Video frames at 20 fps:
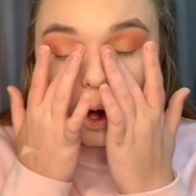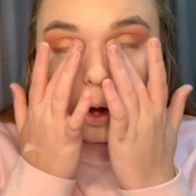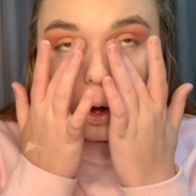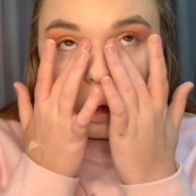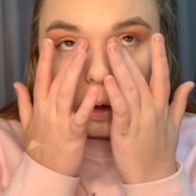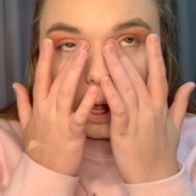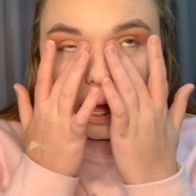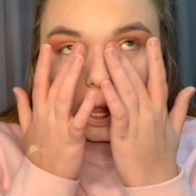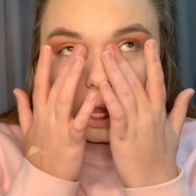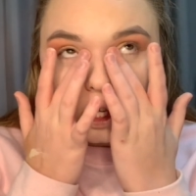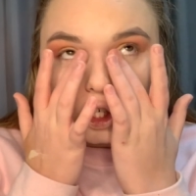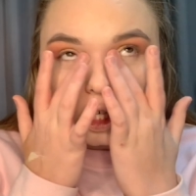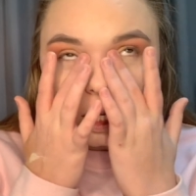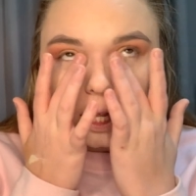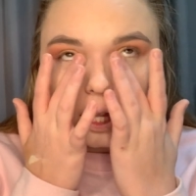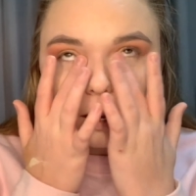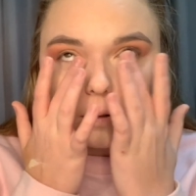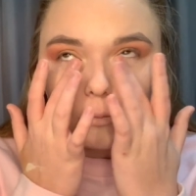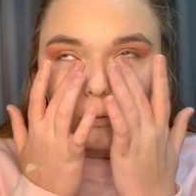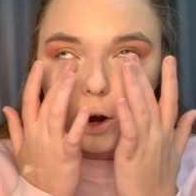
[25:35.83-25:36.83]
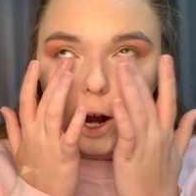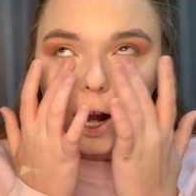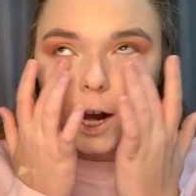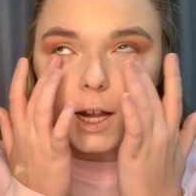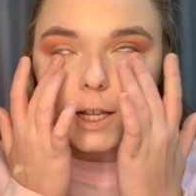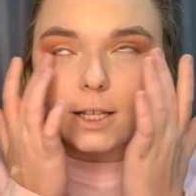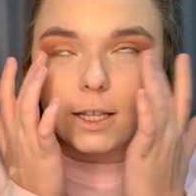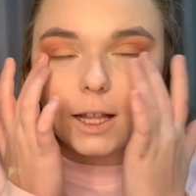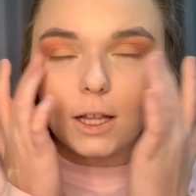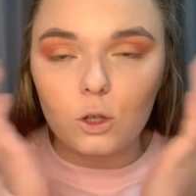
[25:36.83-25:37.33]
or like chicken and
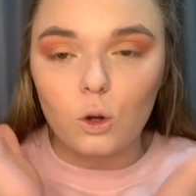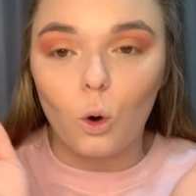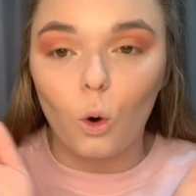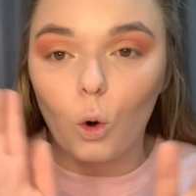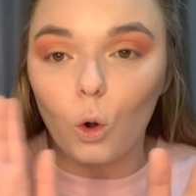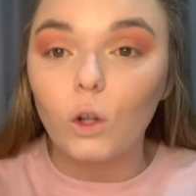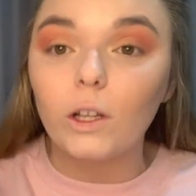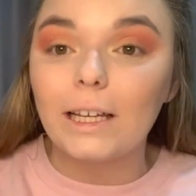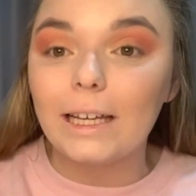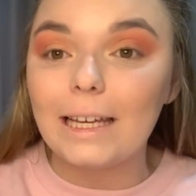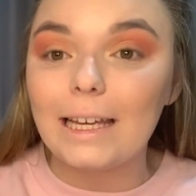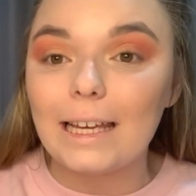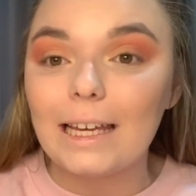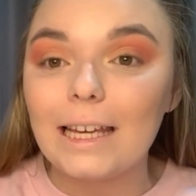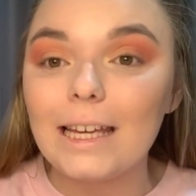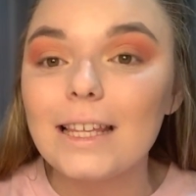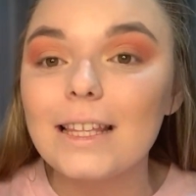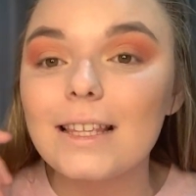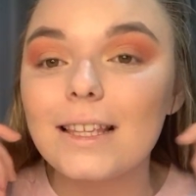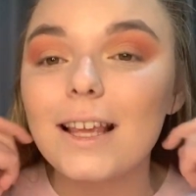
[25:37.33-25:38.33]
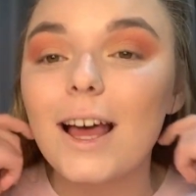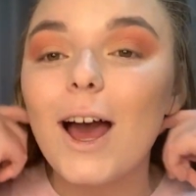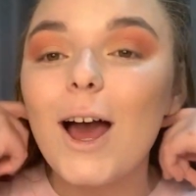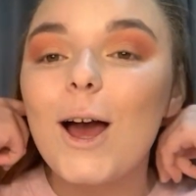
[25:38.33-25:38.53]
rice, and that's all he eats.